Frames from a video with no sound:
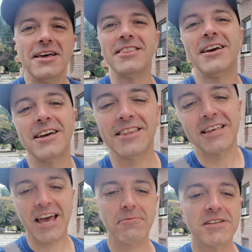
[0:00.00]
The
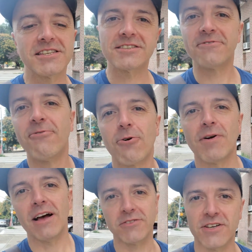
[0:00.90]
game consists of 4
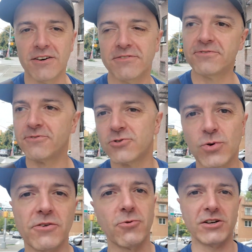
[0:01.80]
rounds of
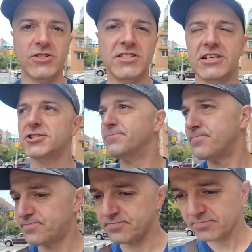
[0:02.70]
12 questions each.
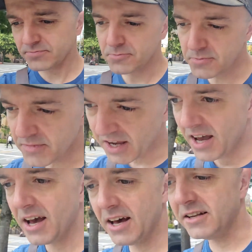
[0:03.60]

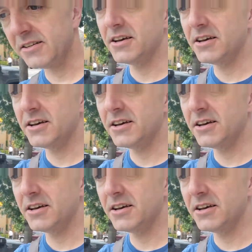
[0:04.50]
And